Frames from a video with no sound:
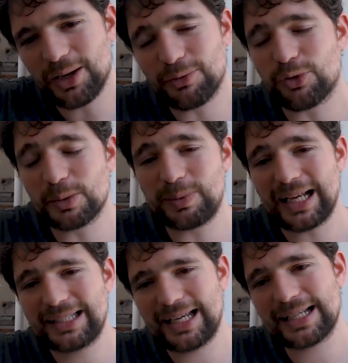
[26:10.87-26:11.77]
for
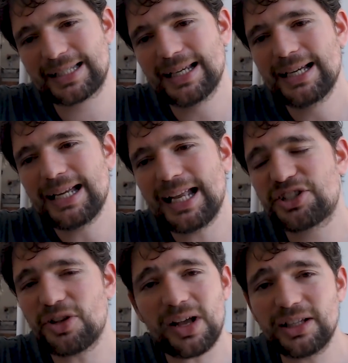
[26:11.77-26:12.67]
black decks.
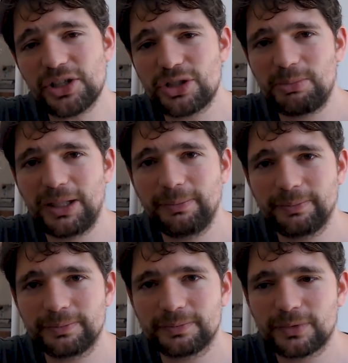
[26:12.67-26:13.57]
It's not clear to me
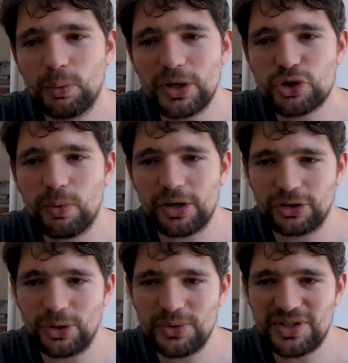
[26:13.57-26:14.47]
which one
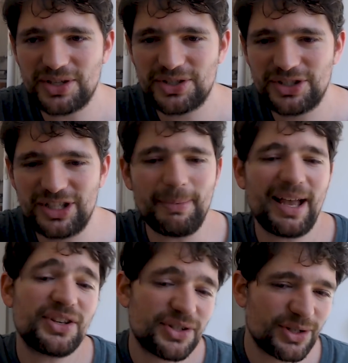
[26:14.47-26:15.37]
of those is the
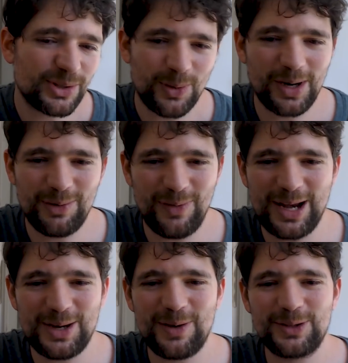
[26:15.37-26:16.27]
best, or if
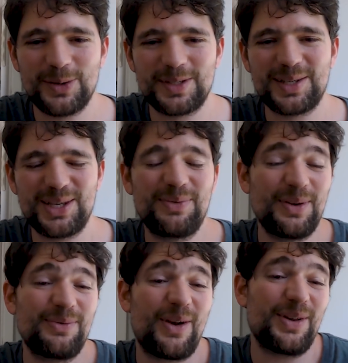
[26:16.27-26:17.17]
any of those is
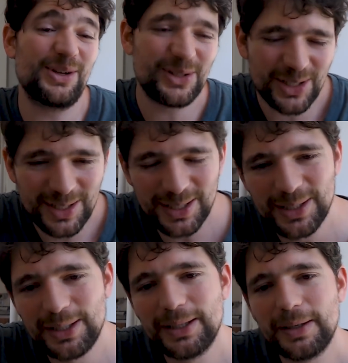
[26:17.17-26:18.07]
even very good,
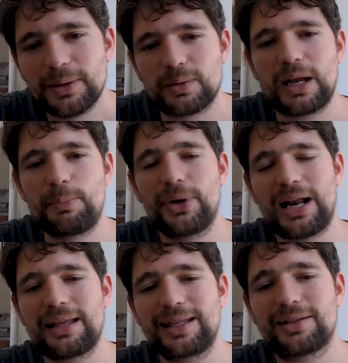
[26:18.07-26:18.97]
right? But
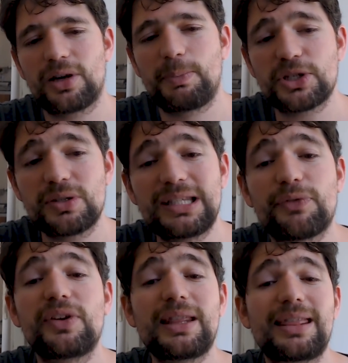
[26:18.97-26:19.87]
I think there are a bunch of
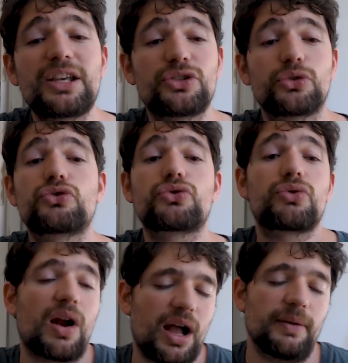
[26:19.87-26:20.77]
different things to
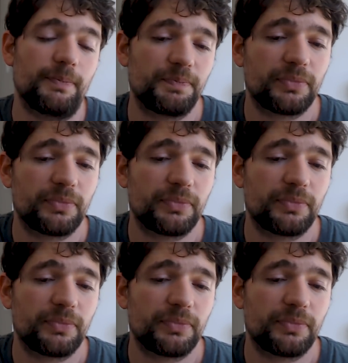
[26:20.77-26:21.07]
try